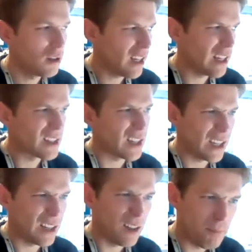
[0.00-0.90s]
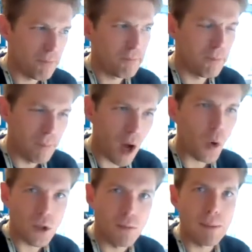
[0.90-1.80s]
is
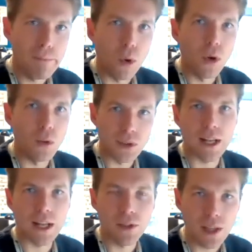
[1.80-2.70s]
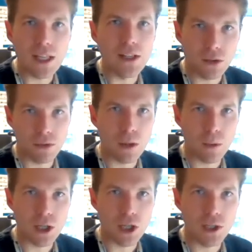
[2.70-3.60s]
ultimately boils down to these 3
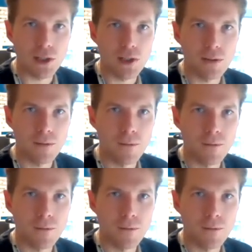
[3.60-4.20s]
questions.